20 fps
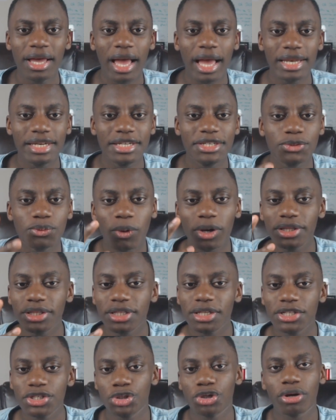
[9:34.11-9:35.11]
And he's won
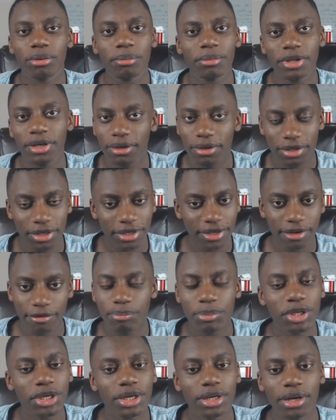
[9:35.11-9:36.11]
the German
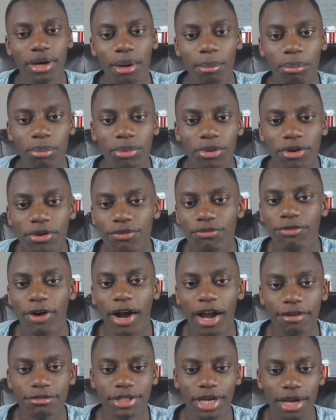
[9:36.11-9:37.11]
DFB Cup
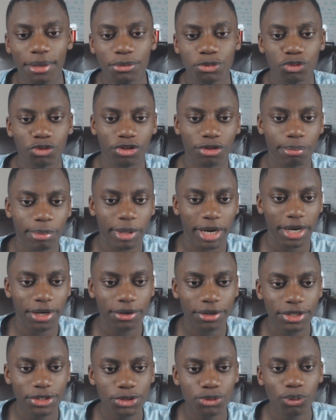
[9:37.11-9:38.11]
5 times with
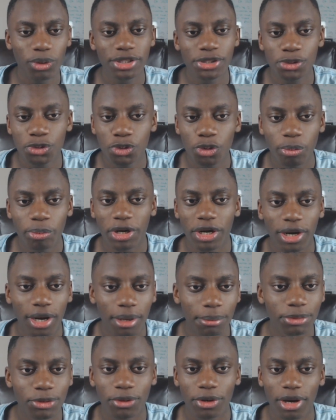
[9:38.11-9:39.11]
Bayern. He's won the Super
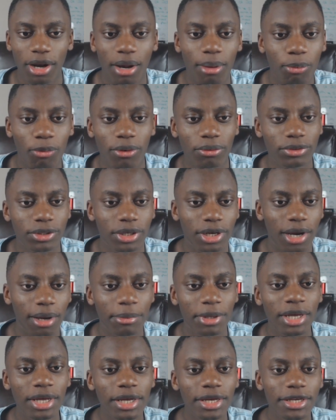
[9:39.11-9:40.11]
Cup, the Club World
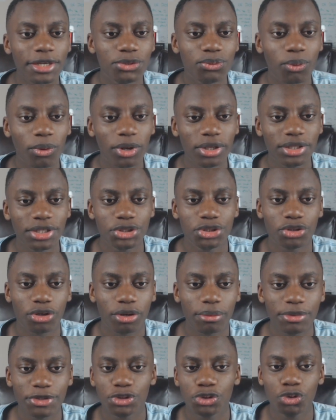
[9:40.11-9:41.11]
Cup. He's won the
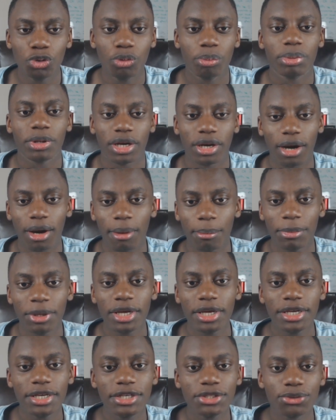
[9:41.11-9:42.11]
German Super Cup.
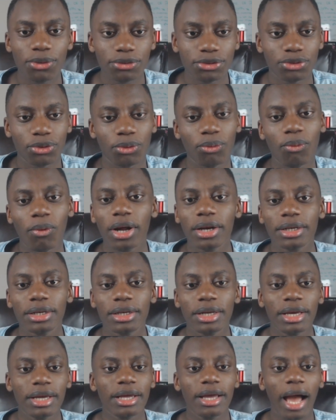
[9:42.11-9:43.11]
He's also won,
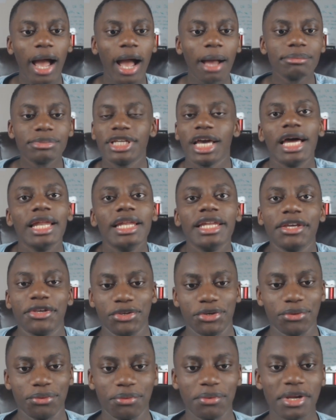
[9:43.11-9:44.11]
I'm telling
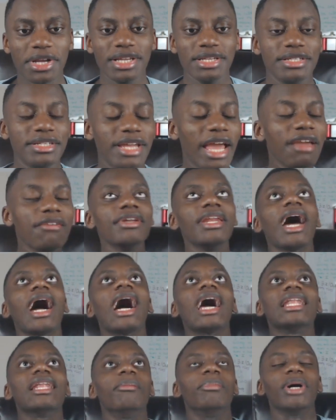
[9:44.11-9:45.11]
you, David
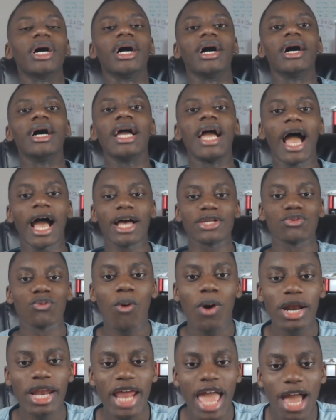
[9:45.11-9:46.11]
Alaba has
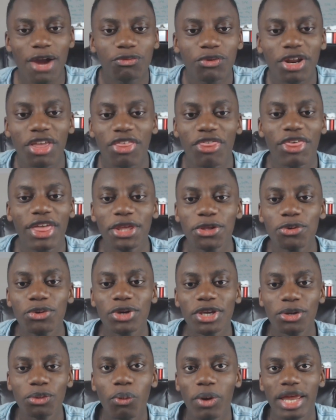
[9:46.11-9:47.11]
won everything you
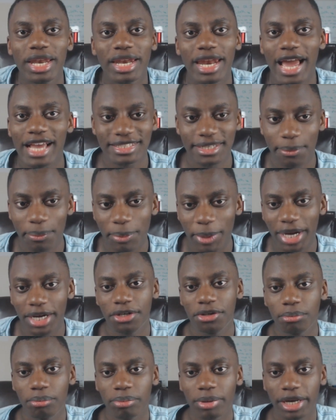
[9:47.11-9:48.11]
can win as a
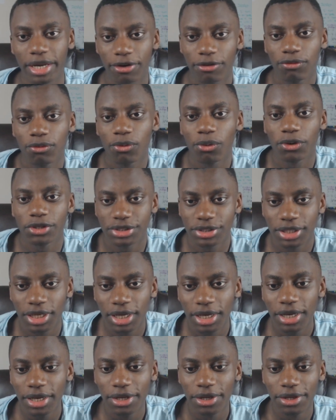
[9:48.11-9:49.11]
Bayern player. Of course,
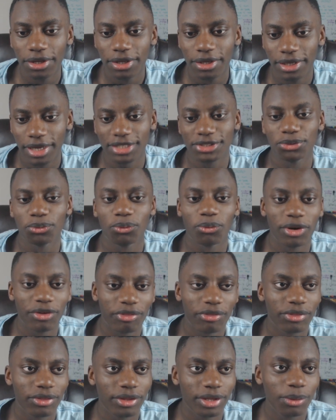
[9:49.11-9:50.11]
he hasn't
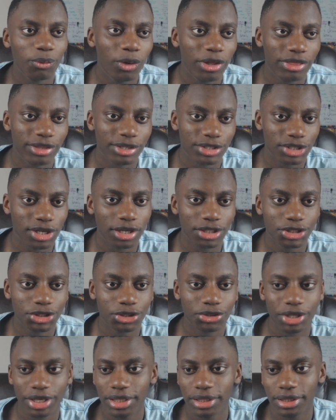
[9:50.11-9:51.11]
won with his
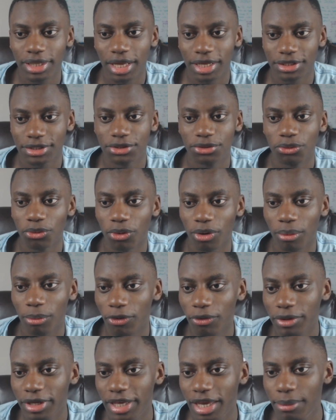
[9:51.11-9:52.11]
country. That's
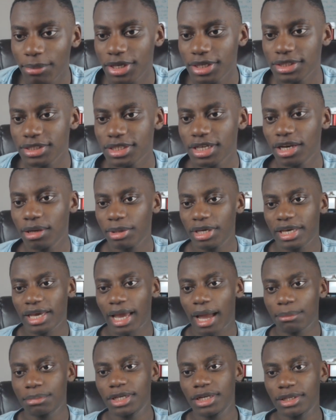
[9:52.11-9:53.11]
normal. Kimmich is going to be
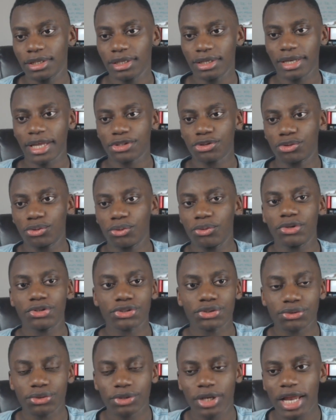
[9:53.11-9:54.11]
captain in the next 2
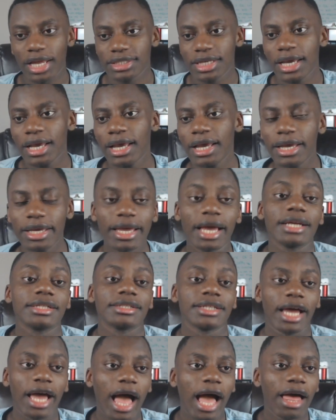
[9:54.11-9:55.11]
years or less.
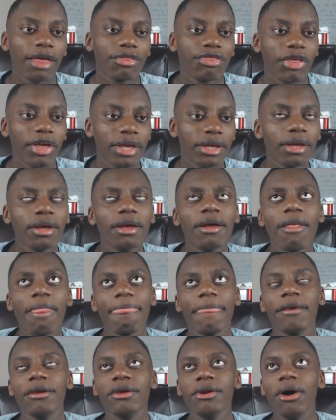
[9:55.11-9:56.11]
Yes, I think,
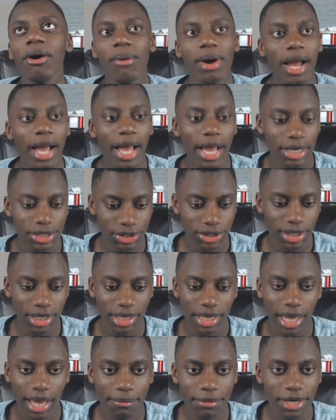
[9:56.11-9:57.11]
you know what,
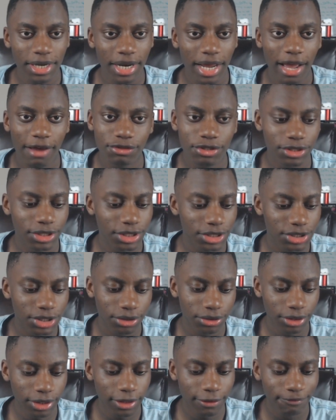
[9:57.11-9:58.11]
actually, I'm going to have to
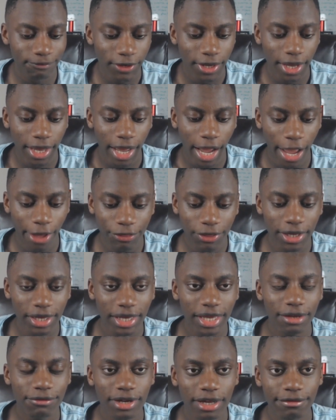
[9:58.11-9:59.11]
disagree. I
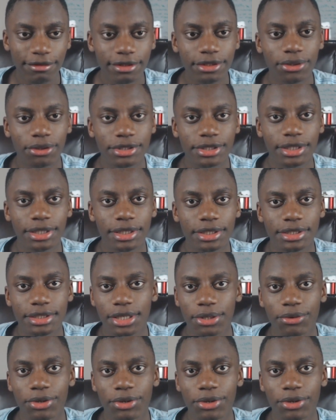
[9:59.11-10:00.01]
think if Lewandowski is still